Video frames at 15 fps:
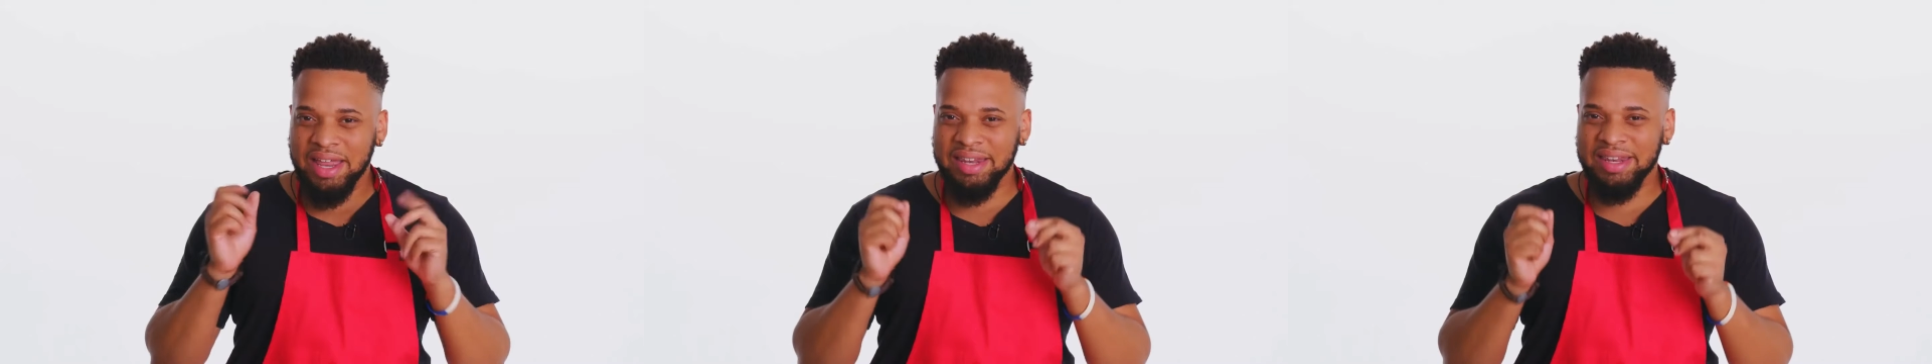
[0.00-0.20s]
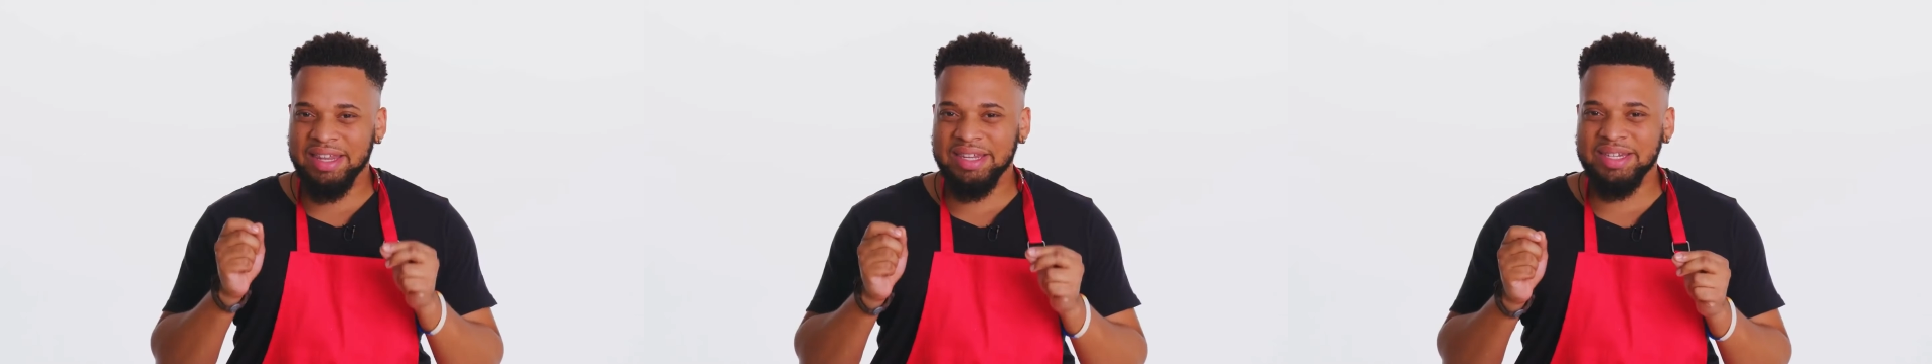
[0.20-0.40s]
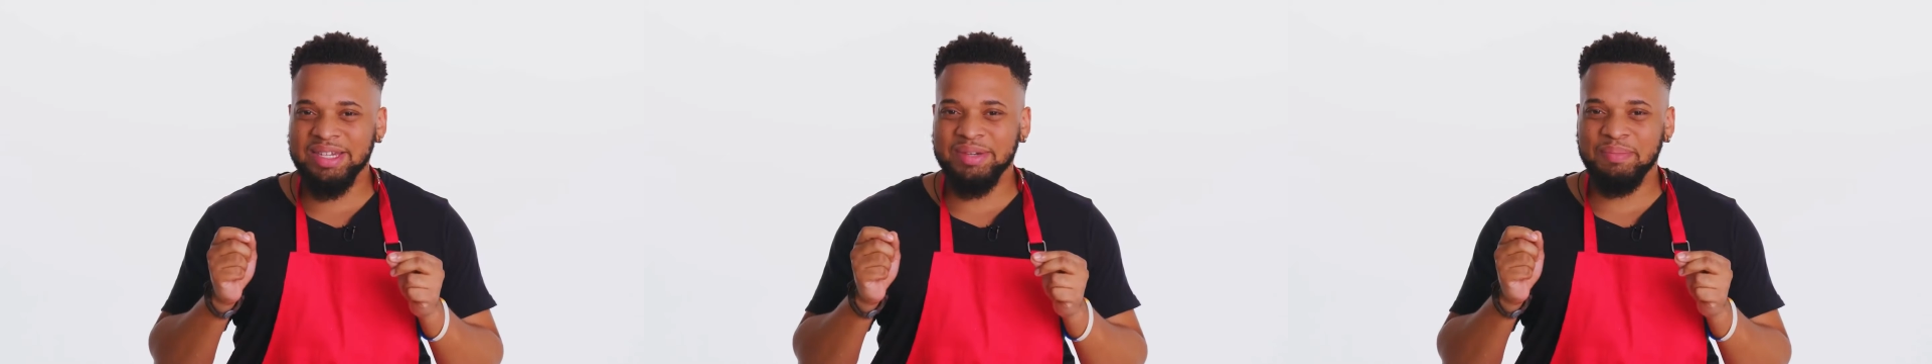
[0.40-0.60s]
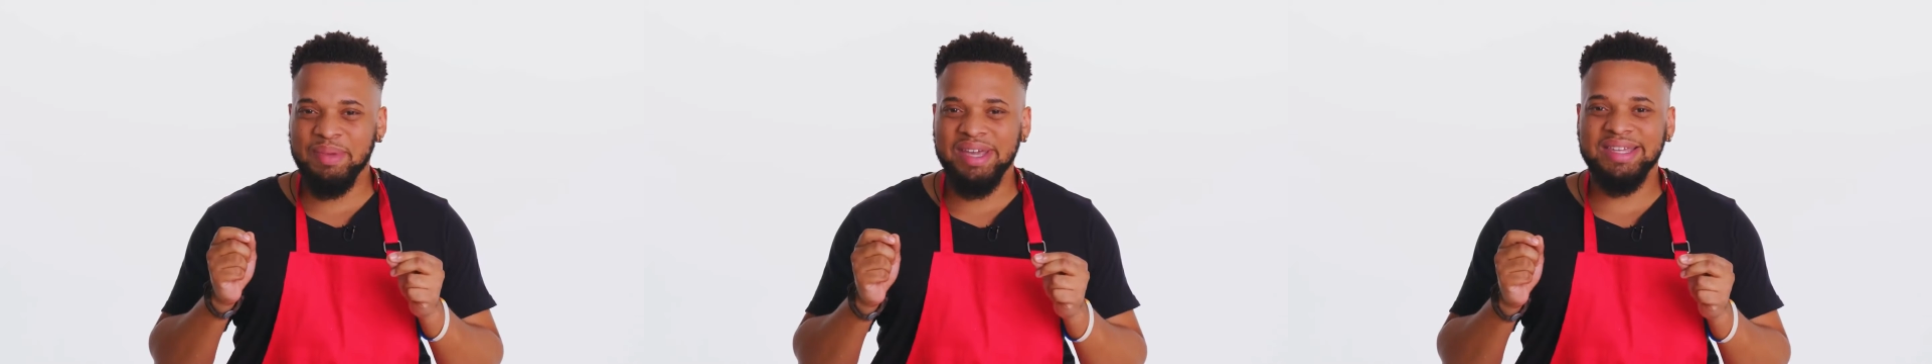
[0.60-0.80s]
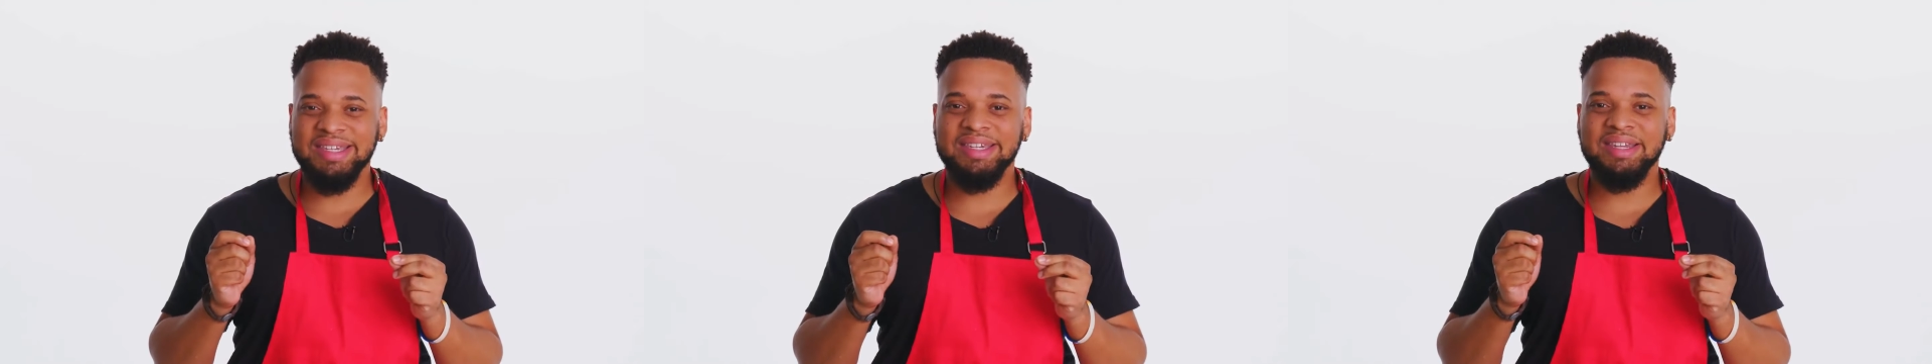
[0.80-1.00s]
and this
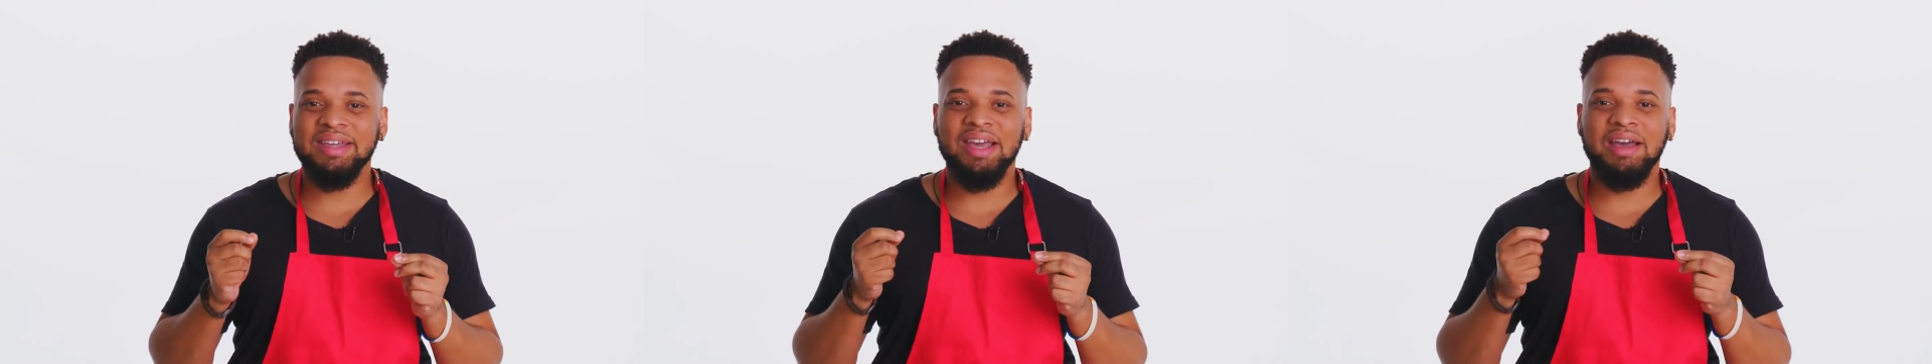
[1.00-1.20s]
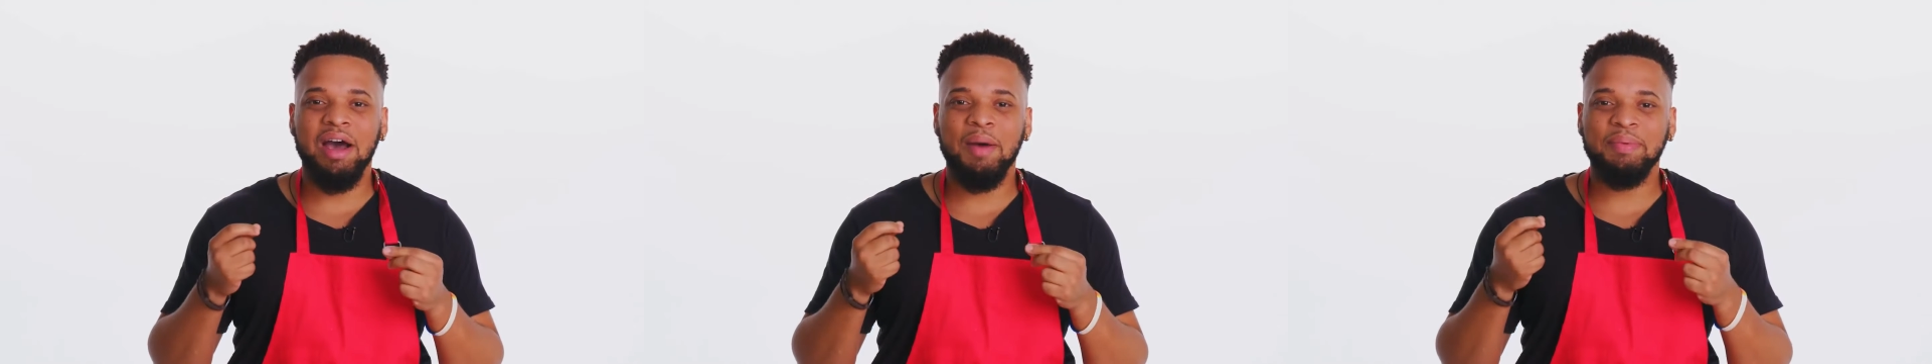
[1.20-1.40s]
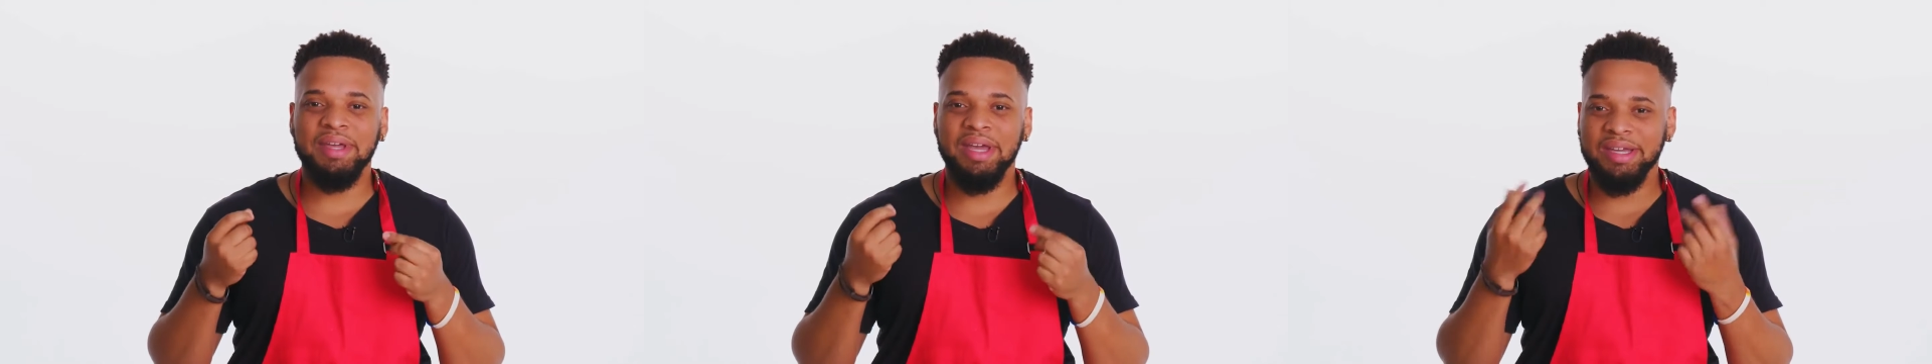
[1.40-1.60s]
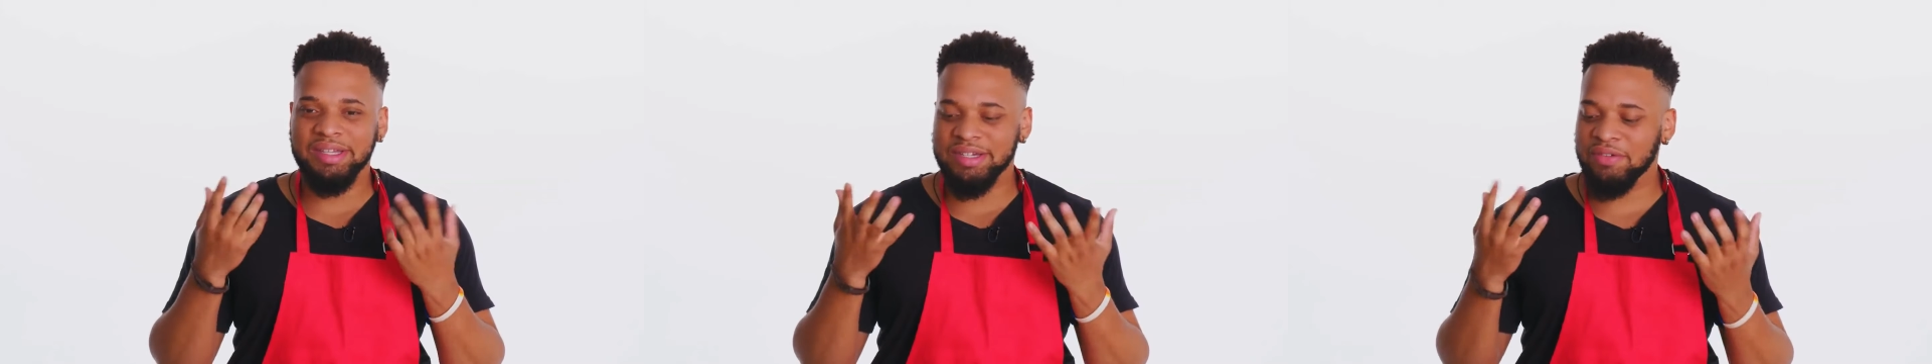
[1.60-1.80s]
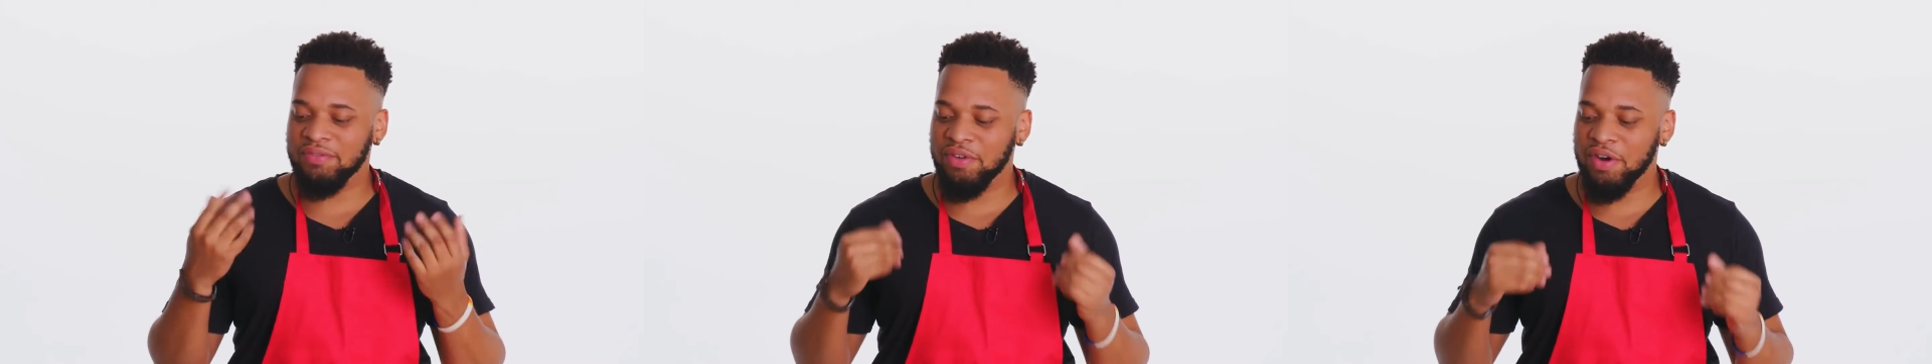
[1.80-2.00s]
makes cupcakes
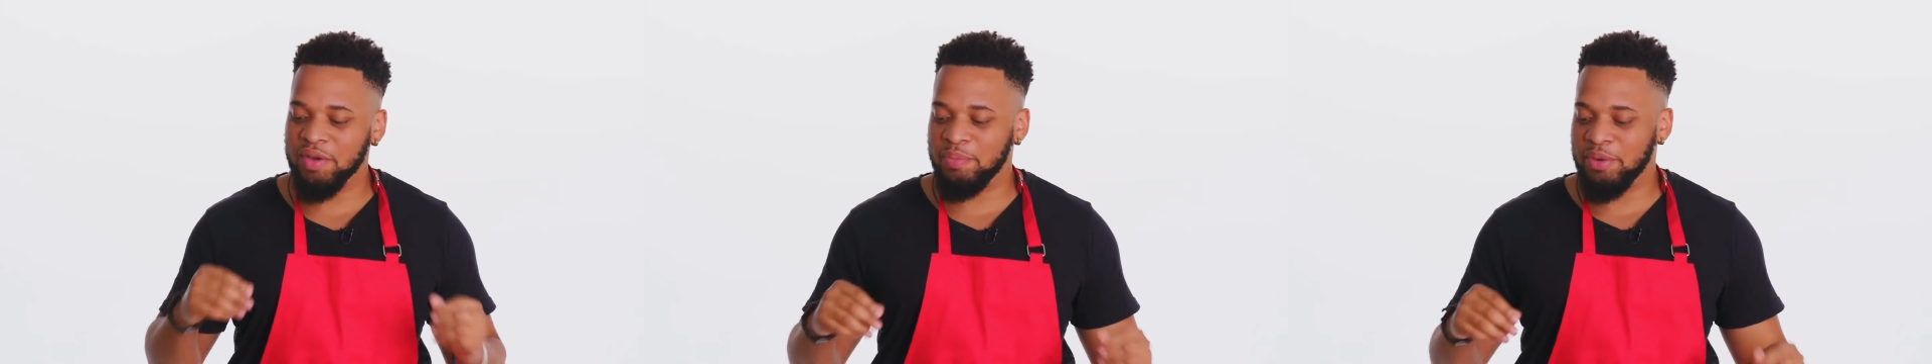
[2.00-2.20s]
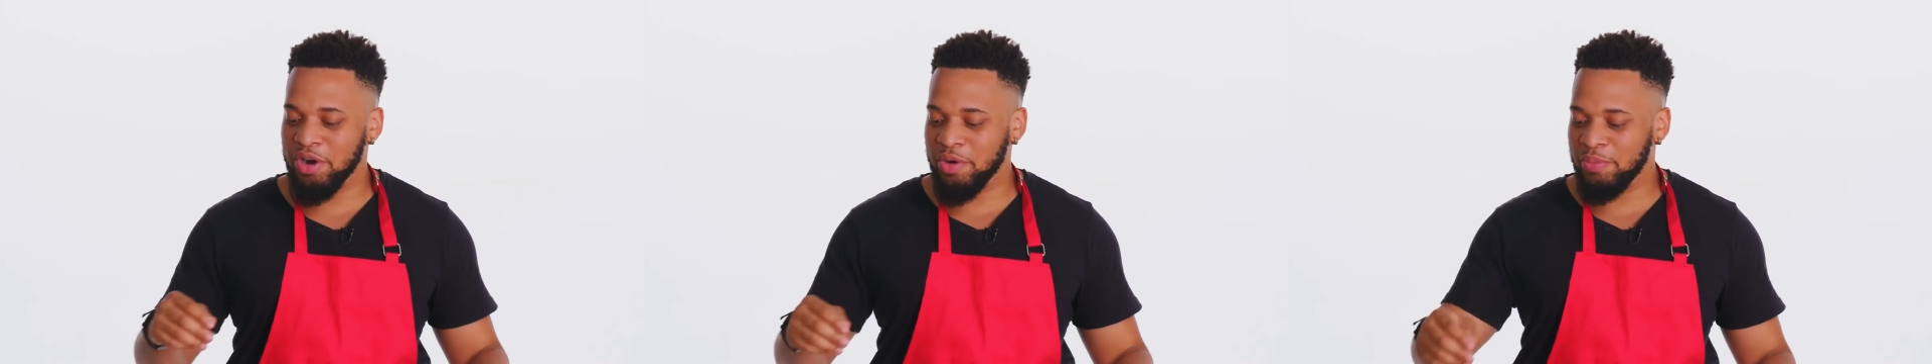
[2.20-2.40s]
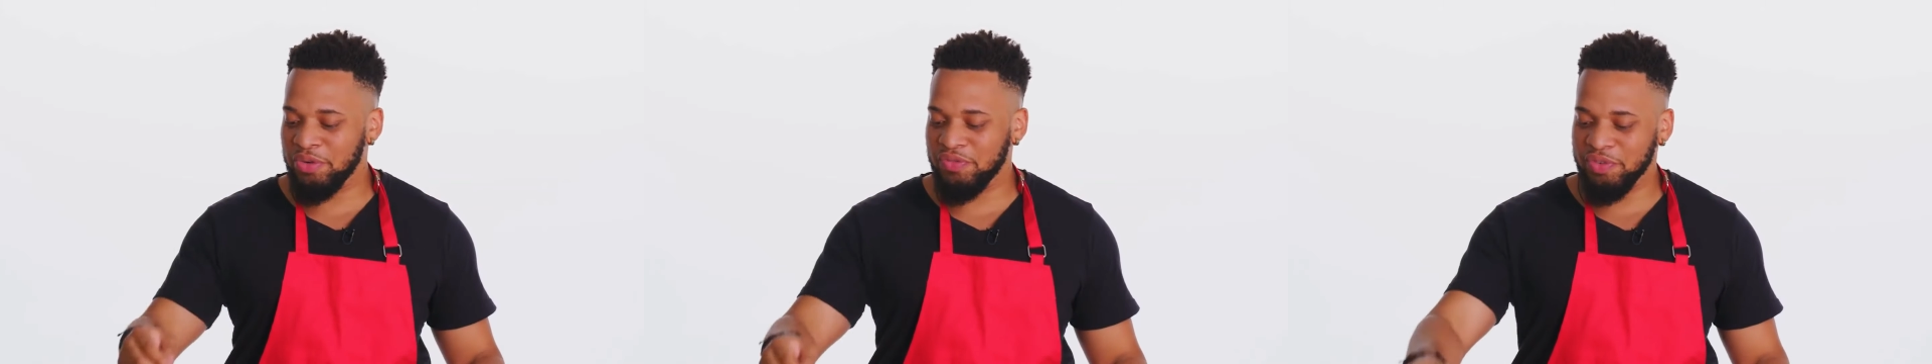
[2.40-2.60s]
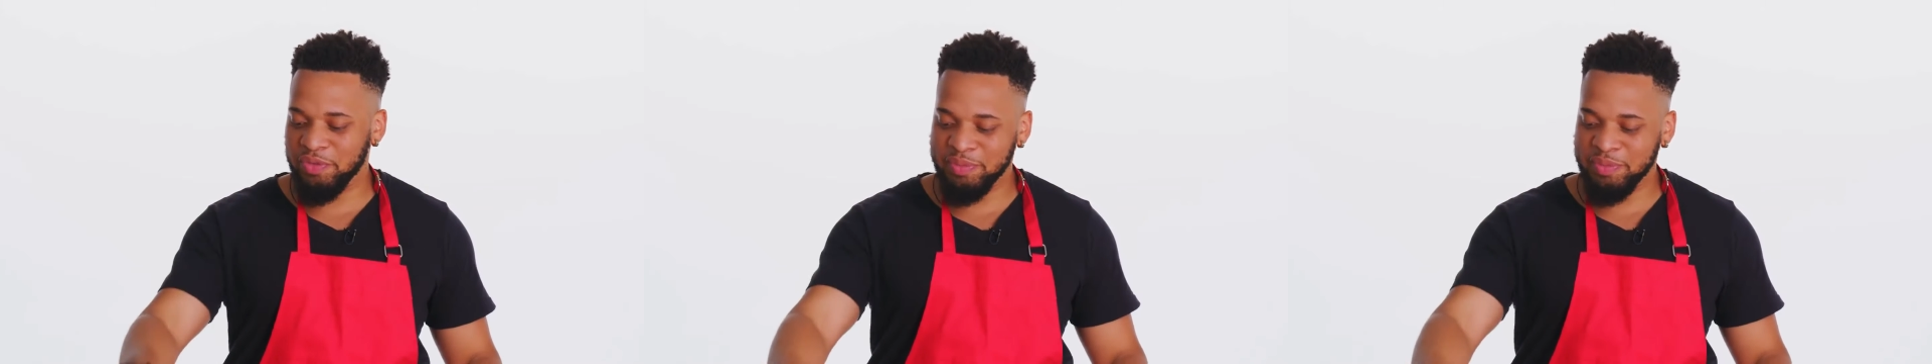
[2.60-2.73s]
very bearable for